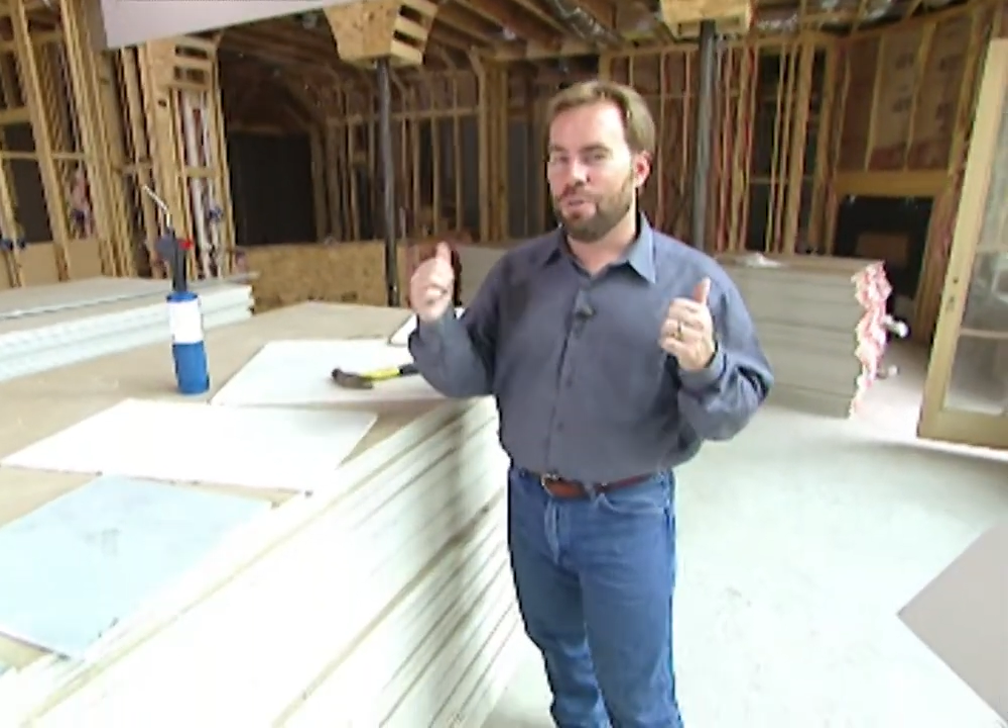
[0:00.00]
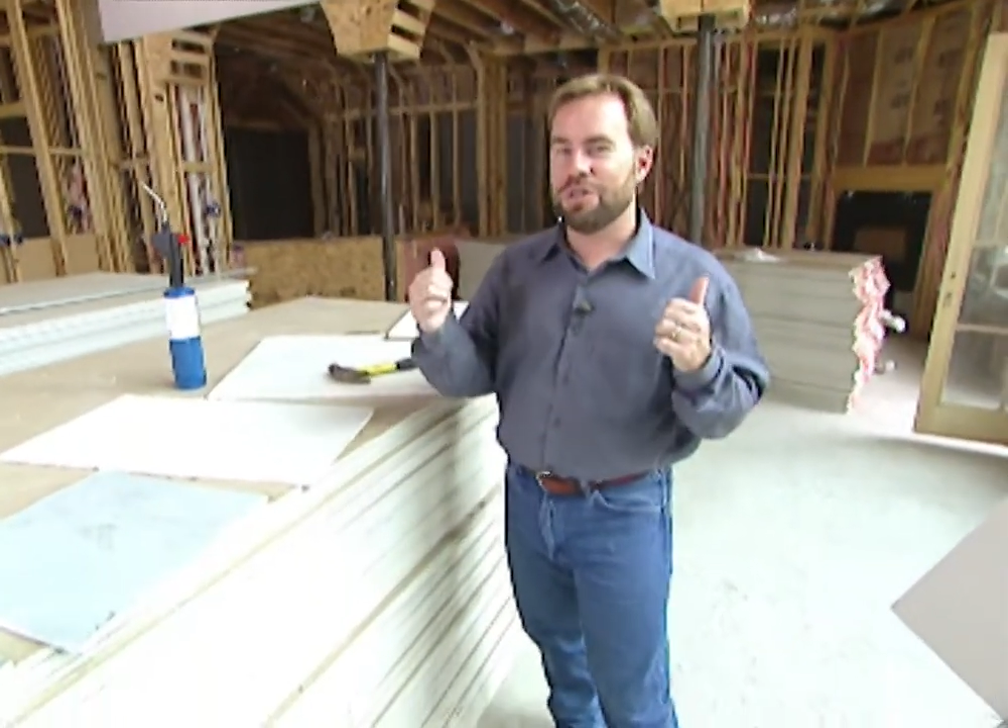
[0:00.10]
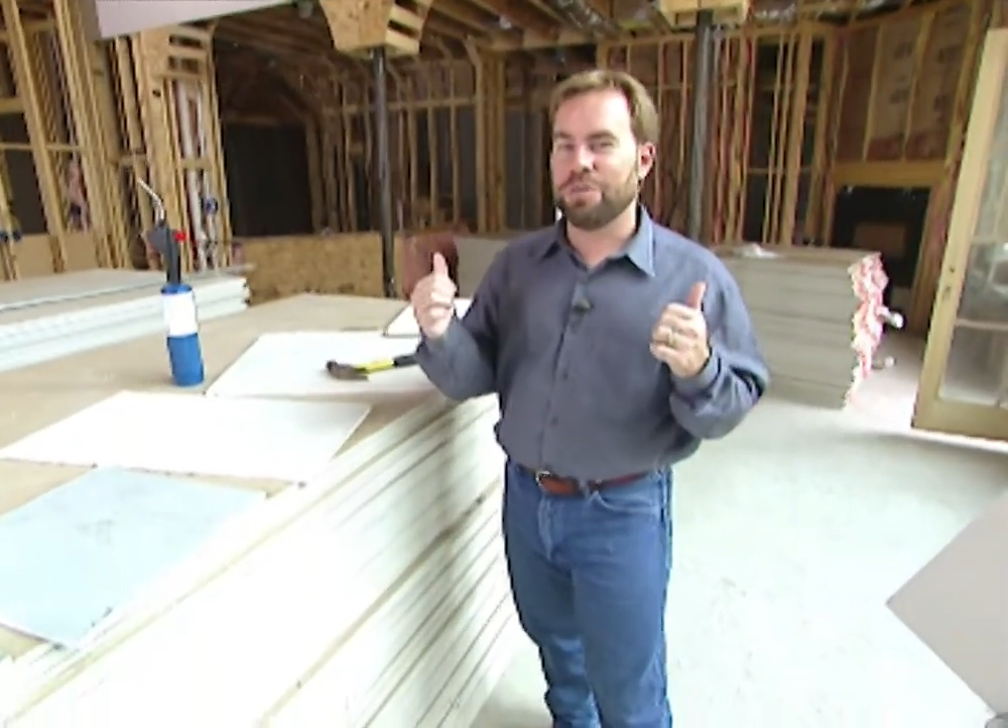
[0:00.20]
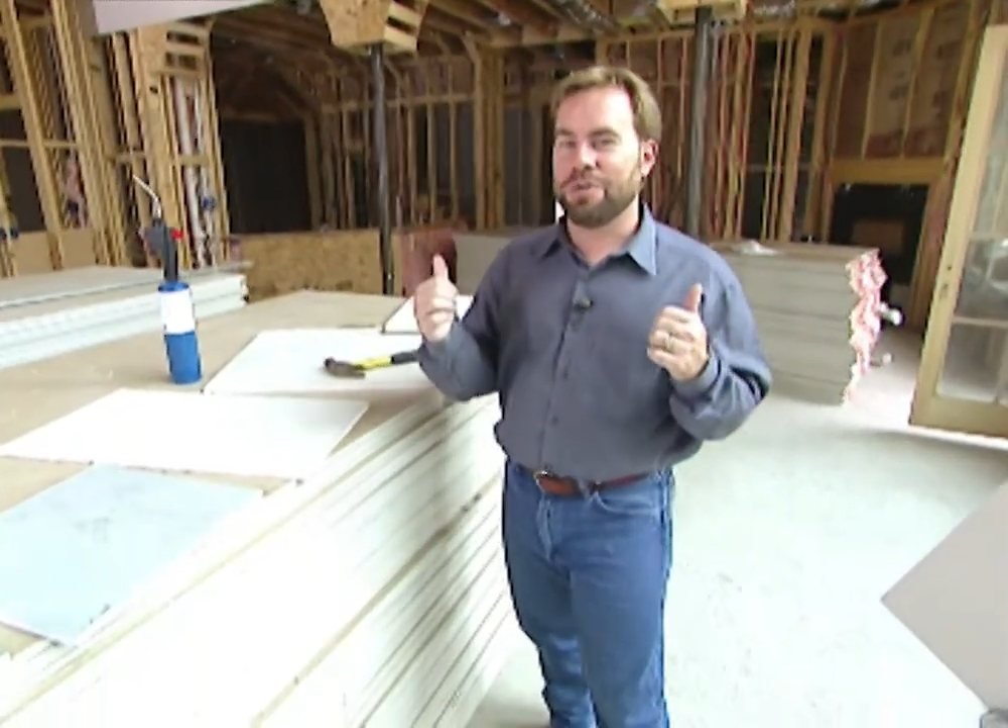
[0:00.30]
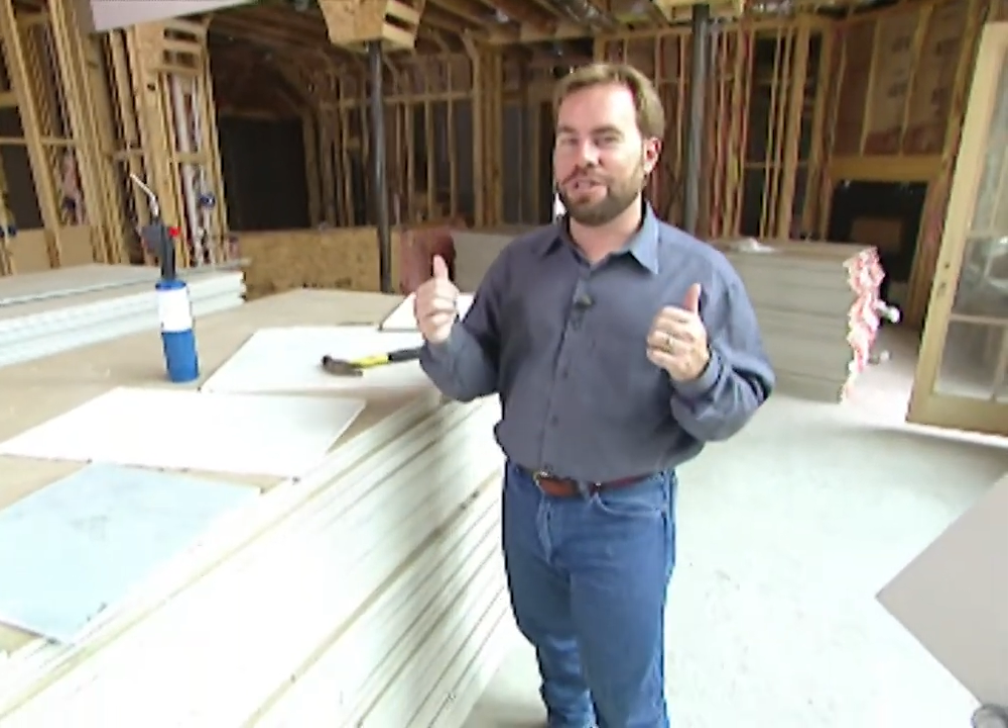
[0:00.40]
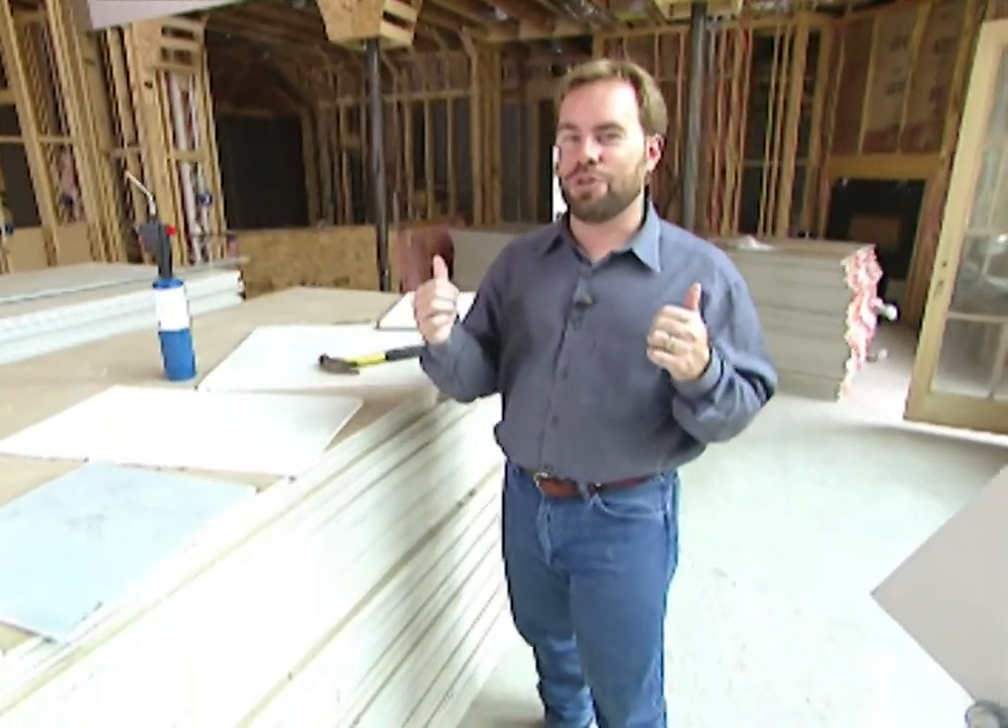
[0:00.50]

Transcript: Once you put the